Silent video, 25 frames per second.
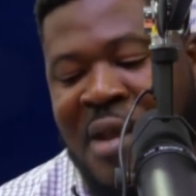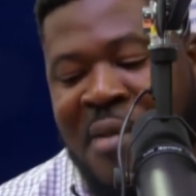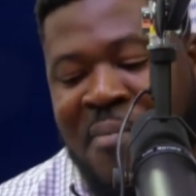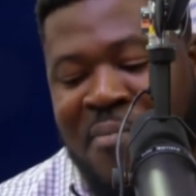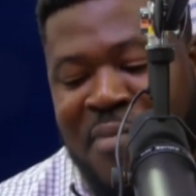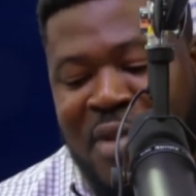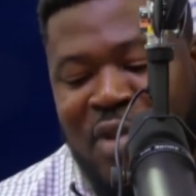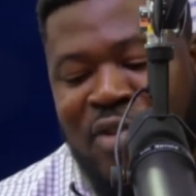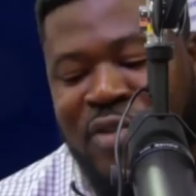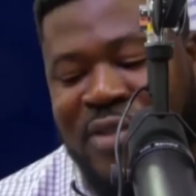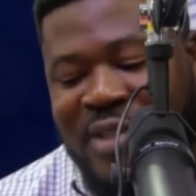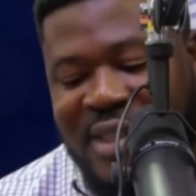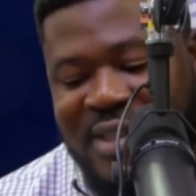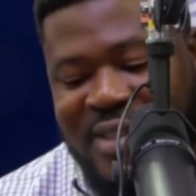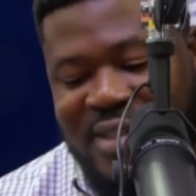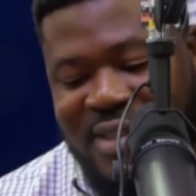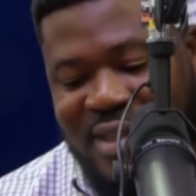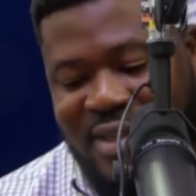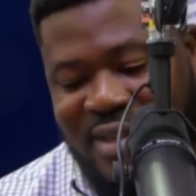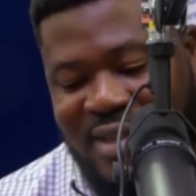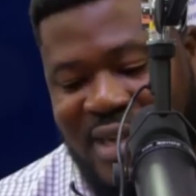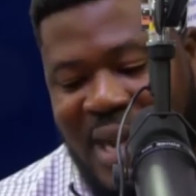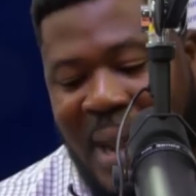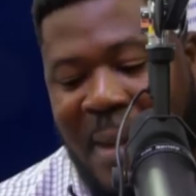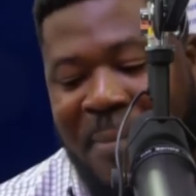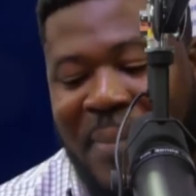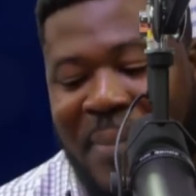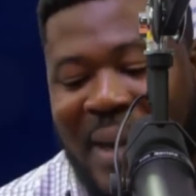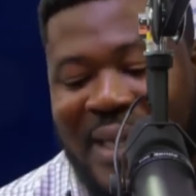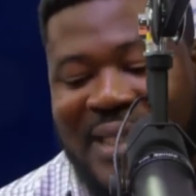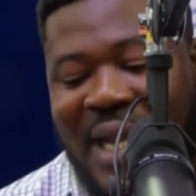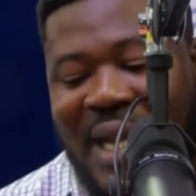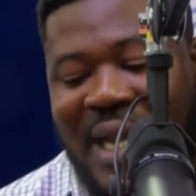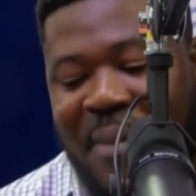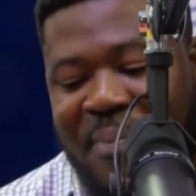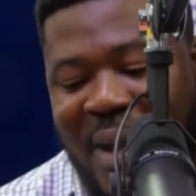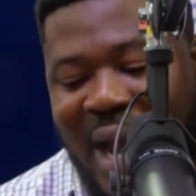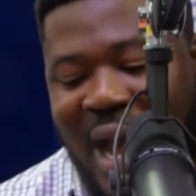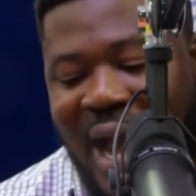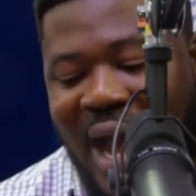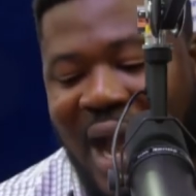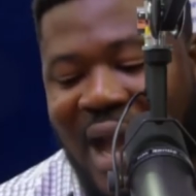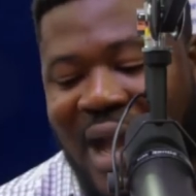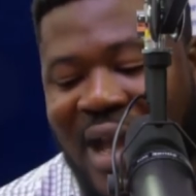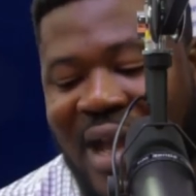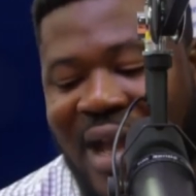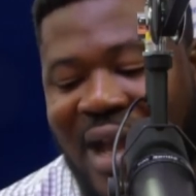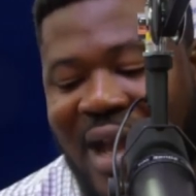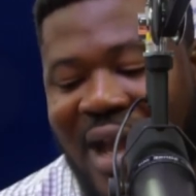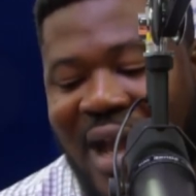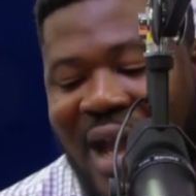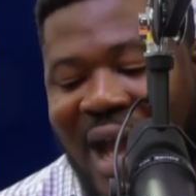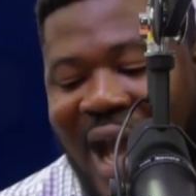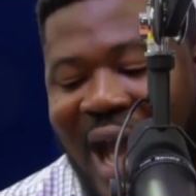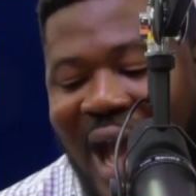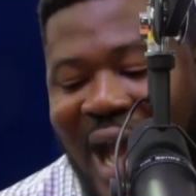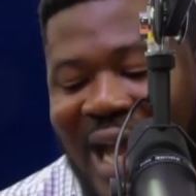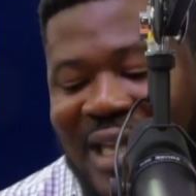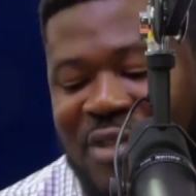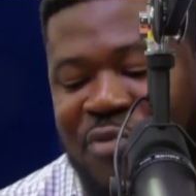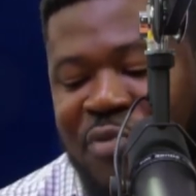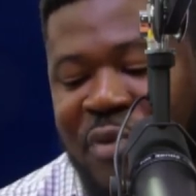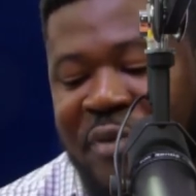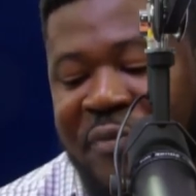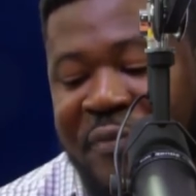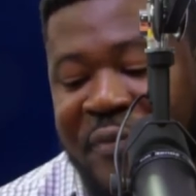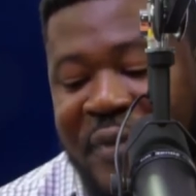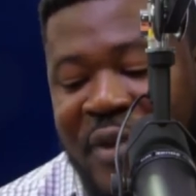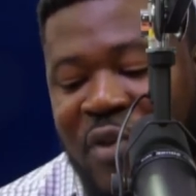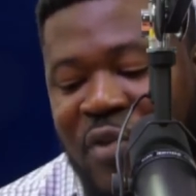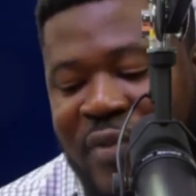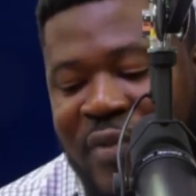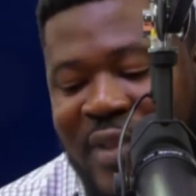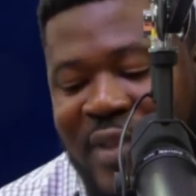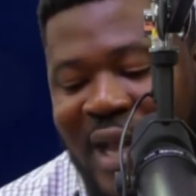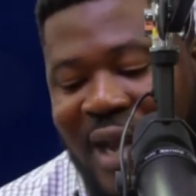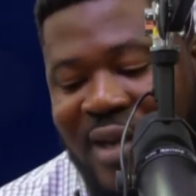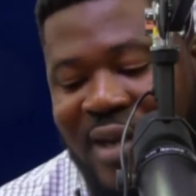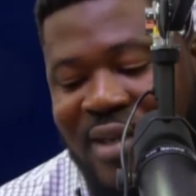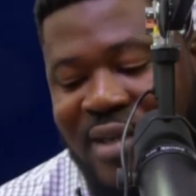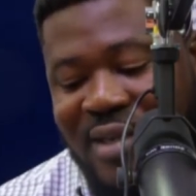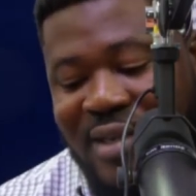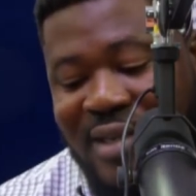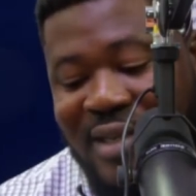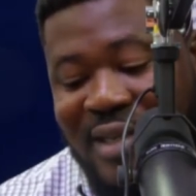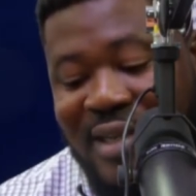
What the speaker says: Musician Patapaa has revealed that